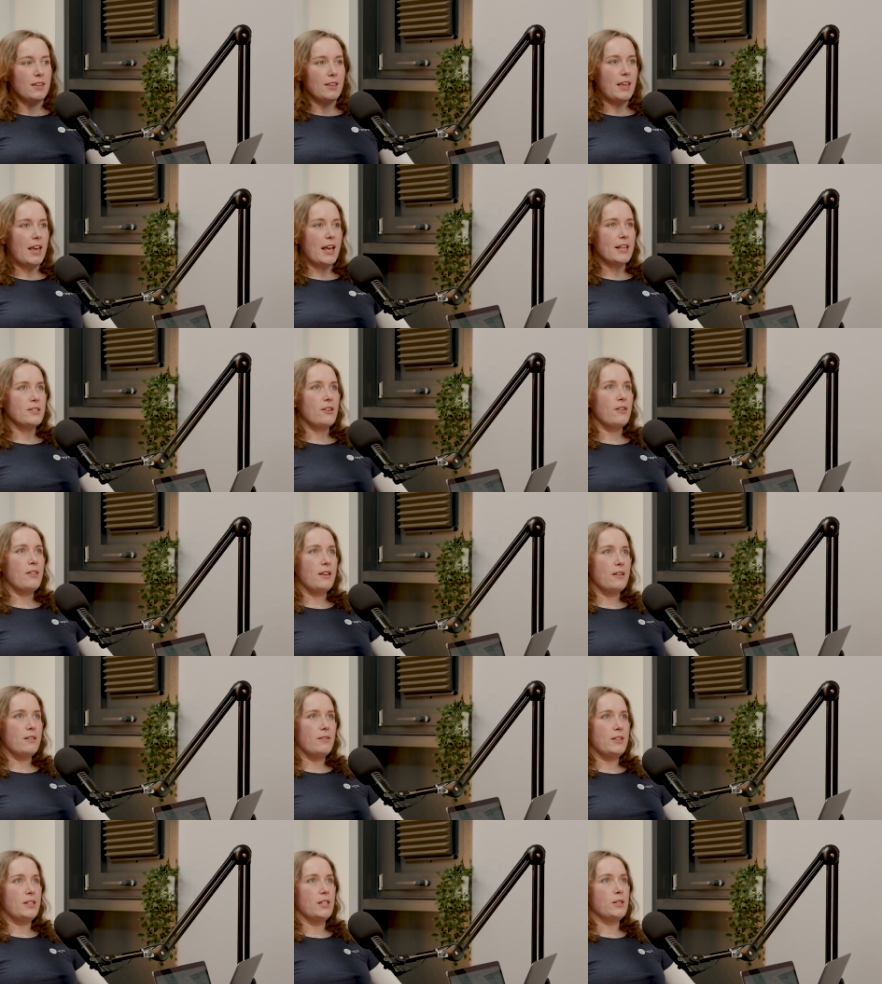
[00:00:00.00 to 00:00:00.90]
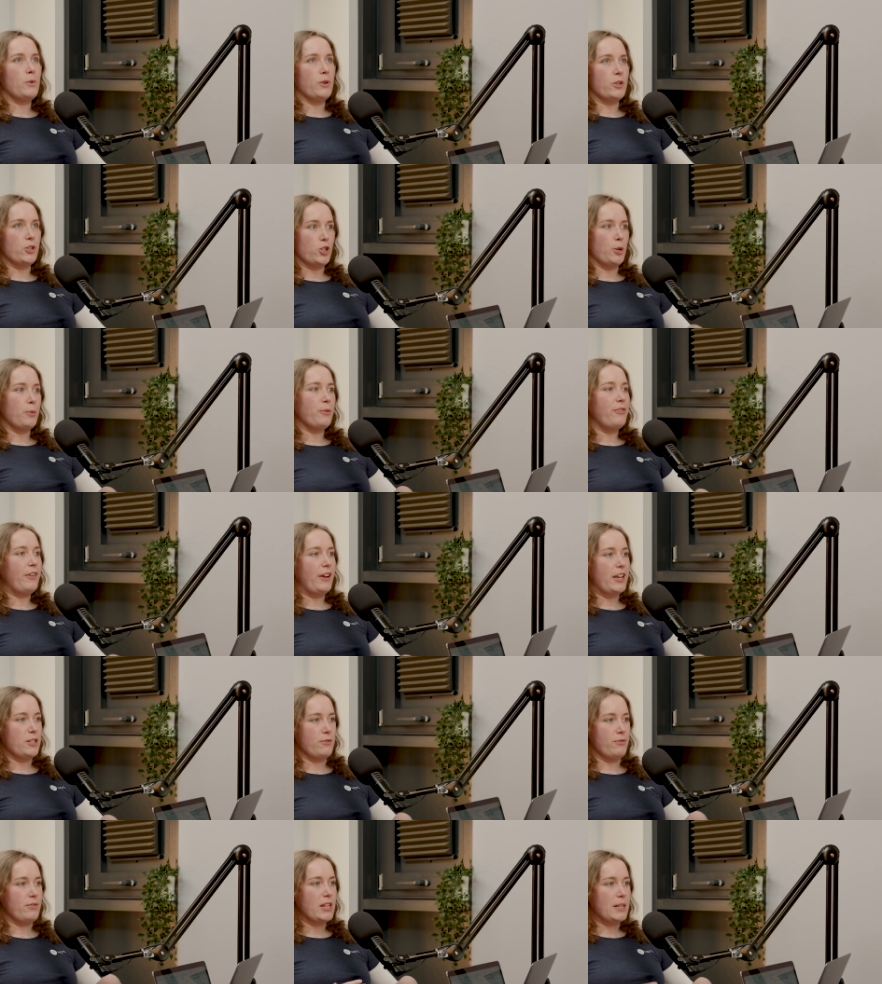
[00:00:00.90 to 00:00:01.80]
Yes, I think this is one Shopify
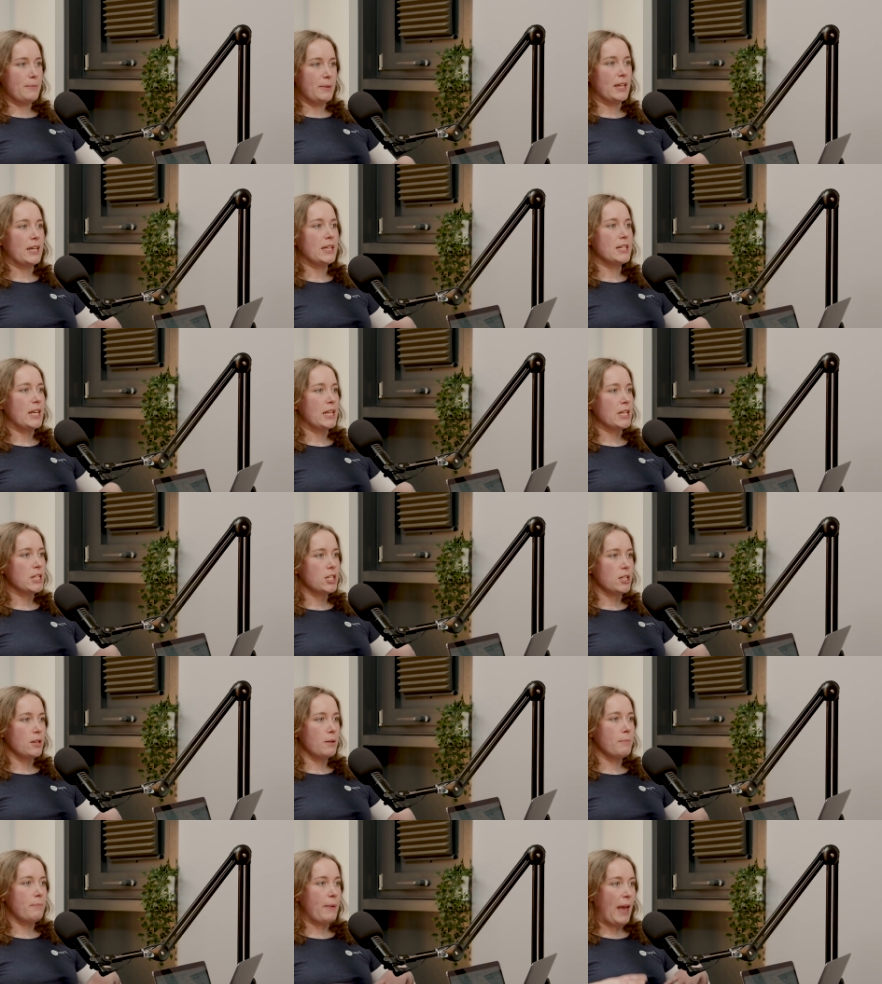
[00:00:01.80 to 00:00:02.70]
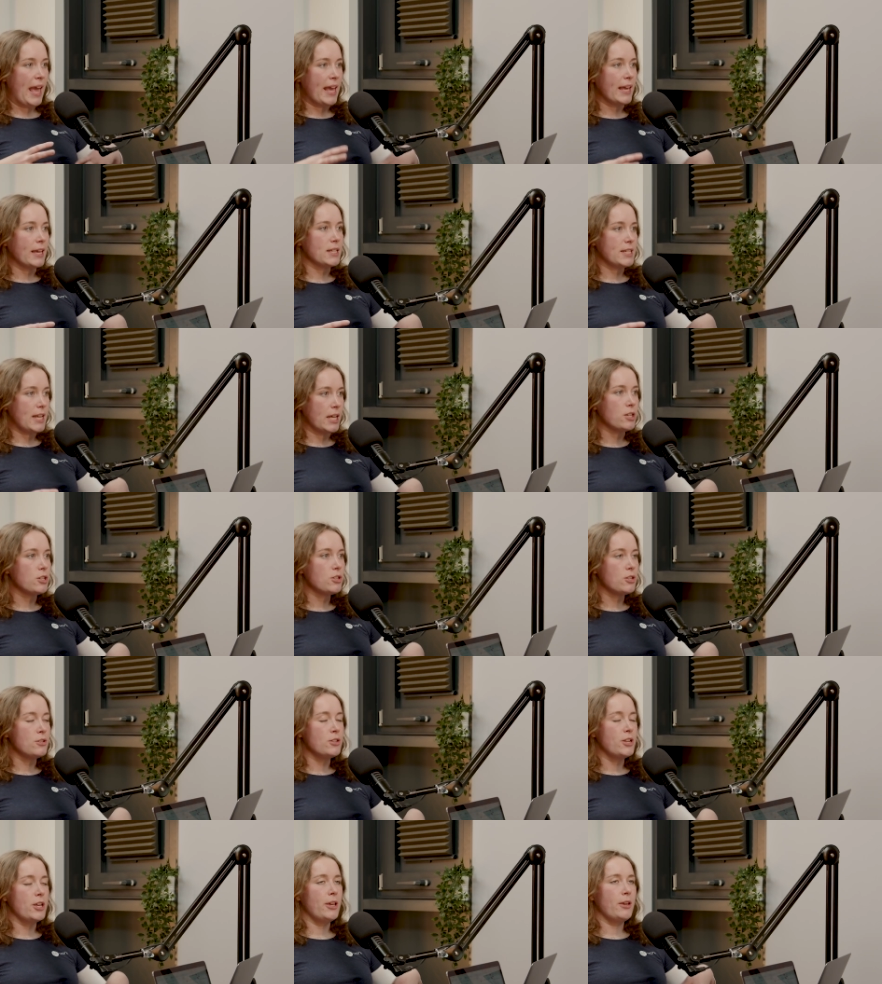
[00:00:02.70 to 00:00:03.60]
is really paying
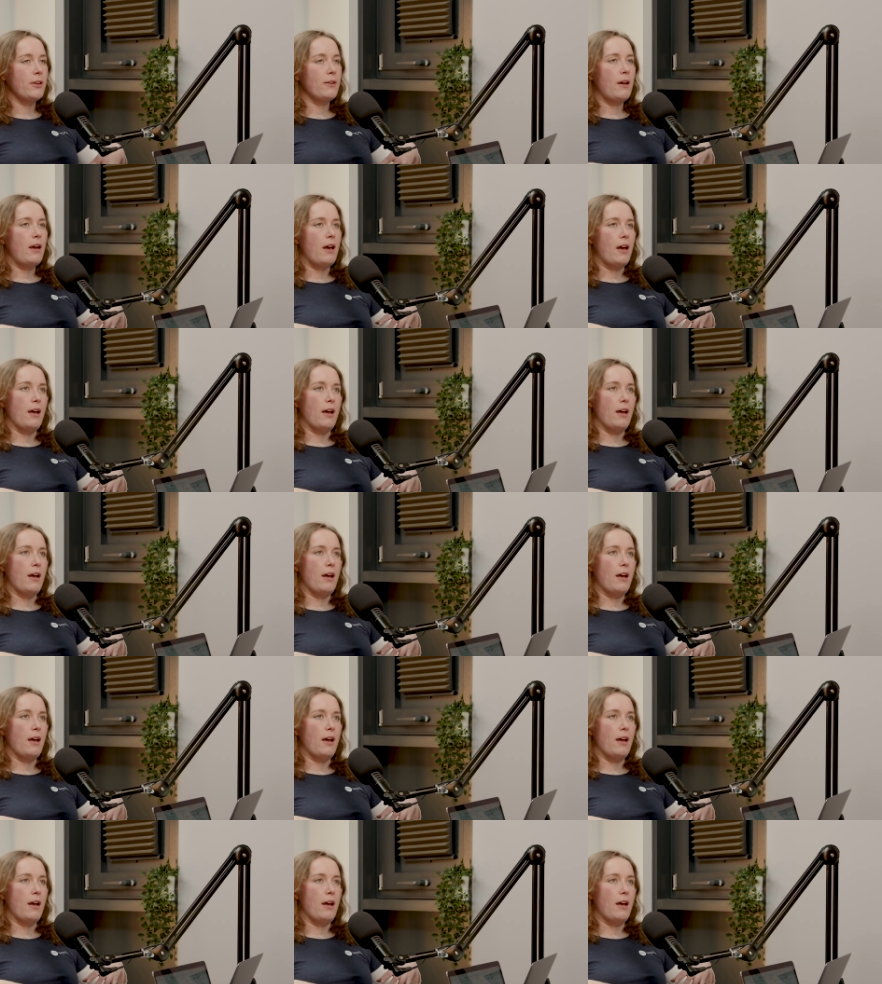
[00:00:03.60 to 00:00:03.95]
attention to.